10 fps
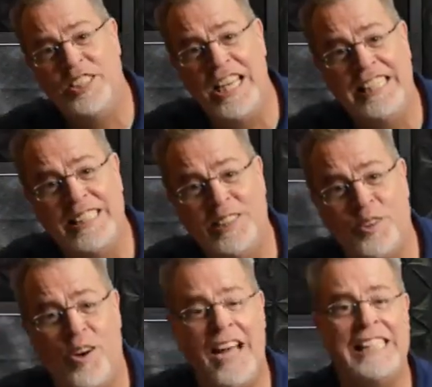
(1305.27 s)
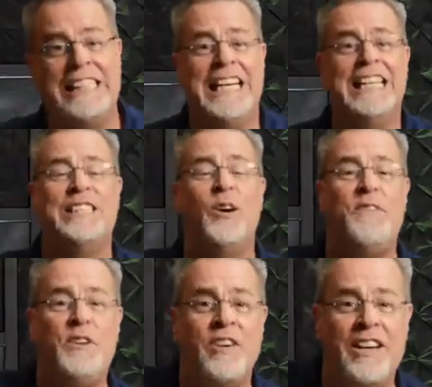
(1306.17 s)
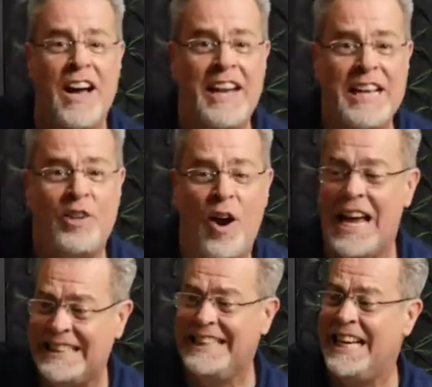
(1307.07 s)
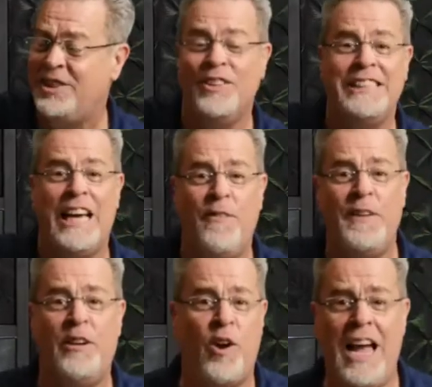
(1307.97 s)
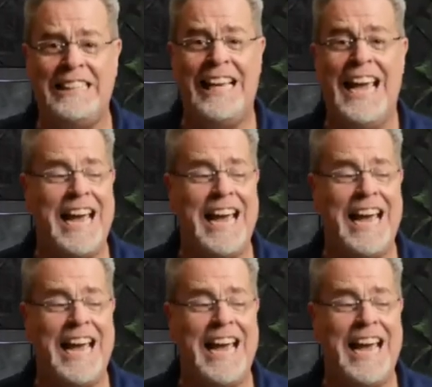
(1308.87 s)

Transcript: Jesus Christ. So if you're not in Christ, get yourself in Christ.